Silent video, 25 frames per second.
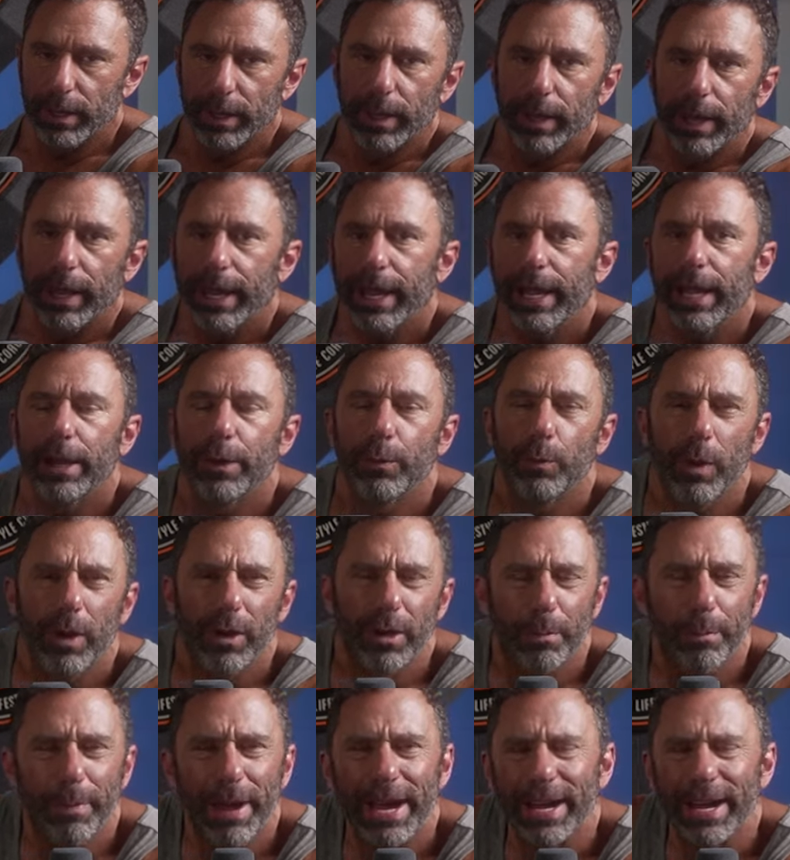And
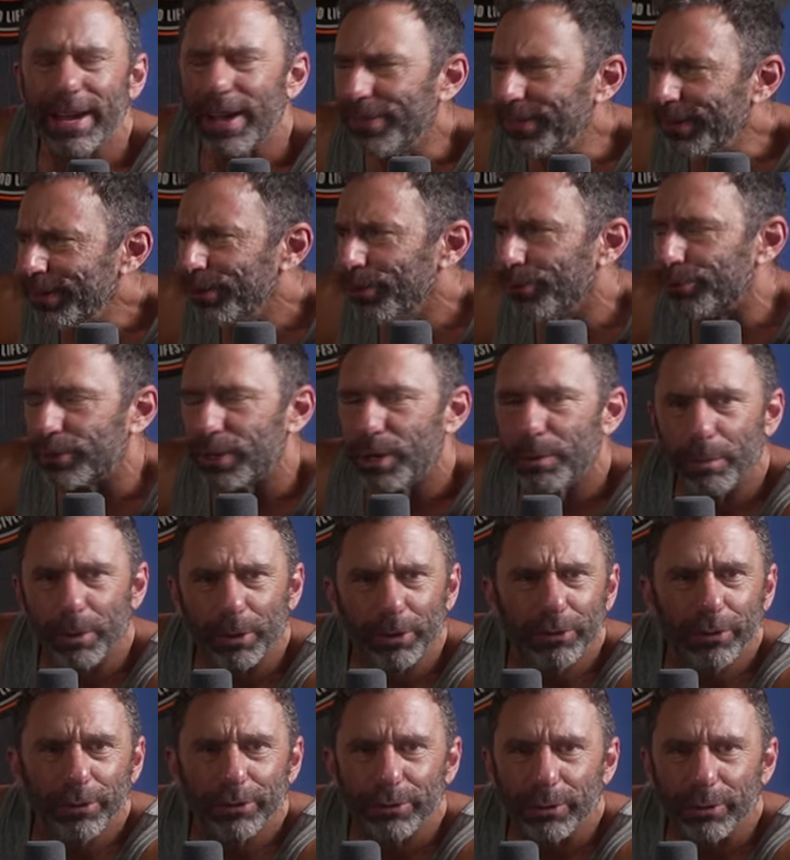welcome back. I think those
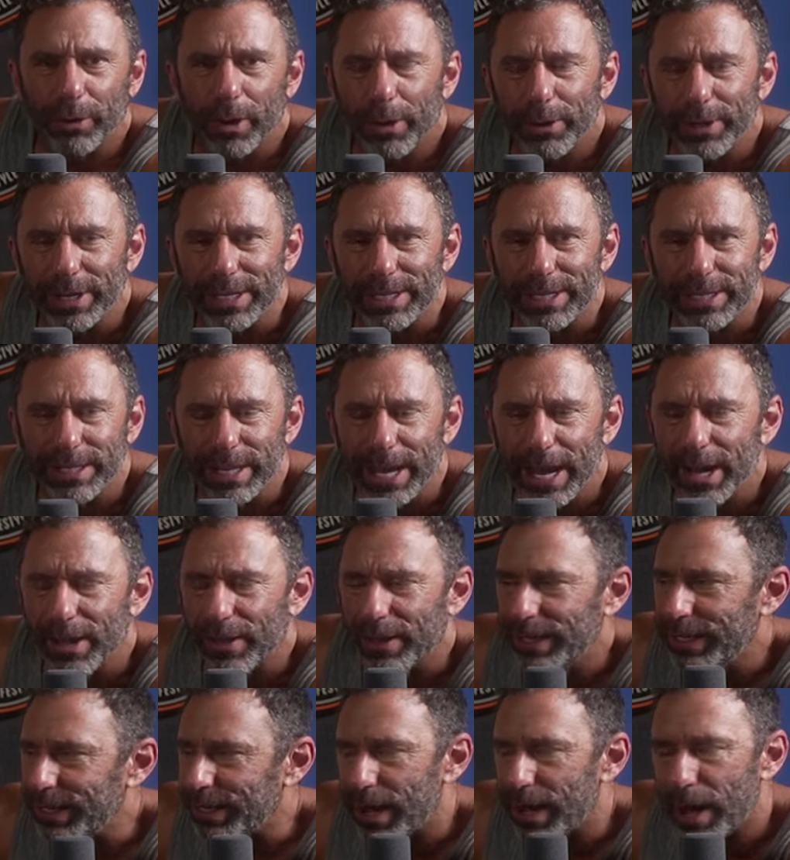commercials are already stale. I
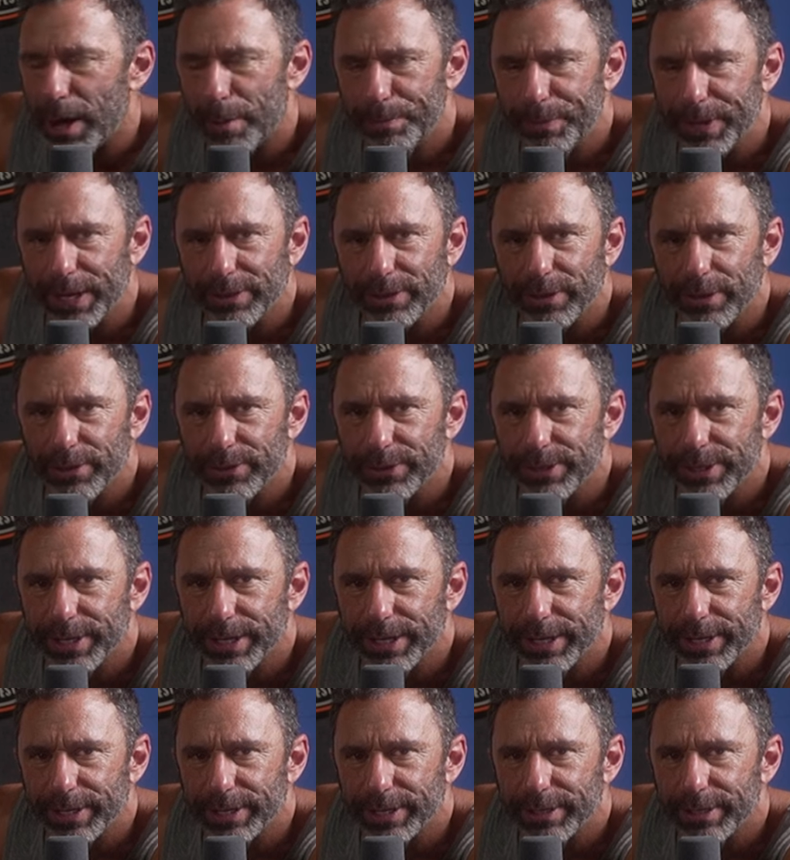need to update those
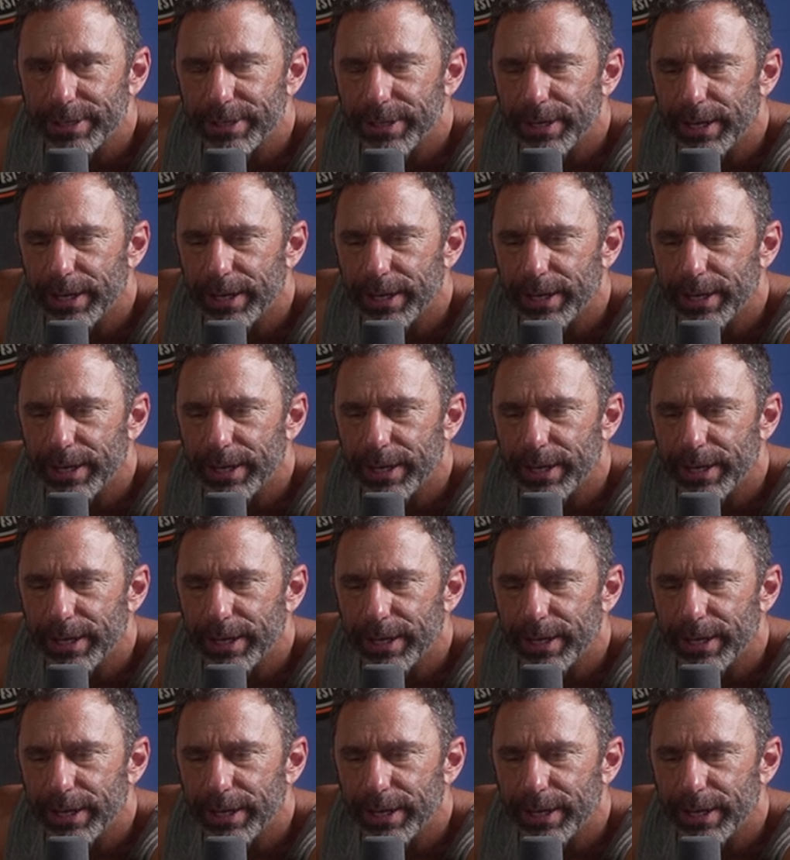things.